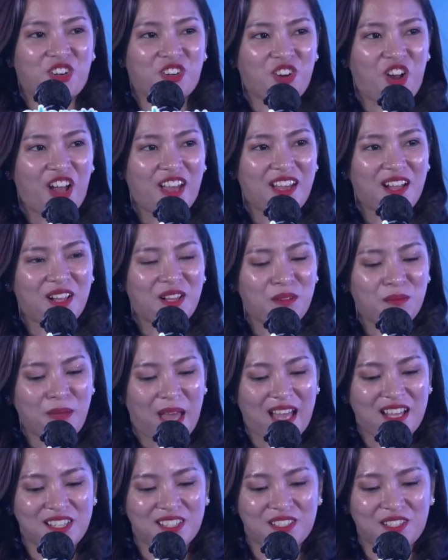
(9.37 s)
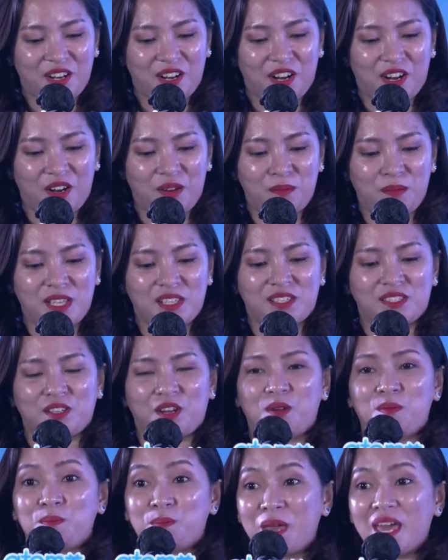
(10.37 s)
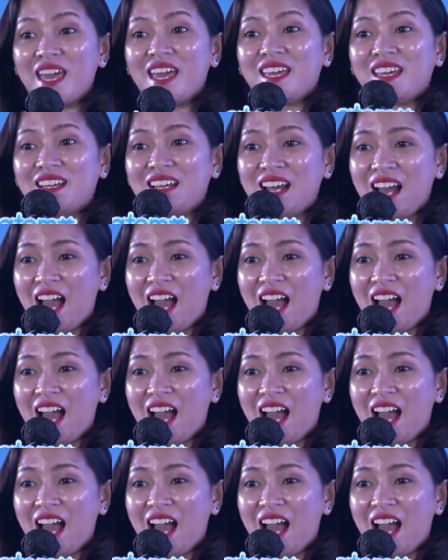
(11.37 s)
Royal Master, Mr. Ming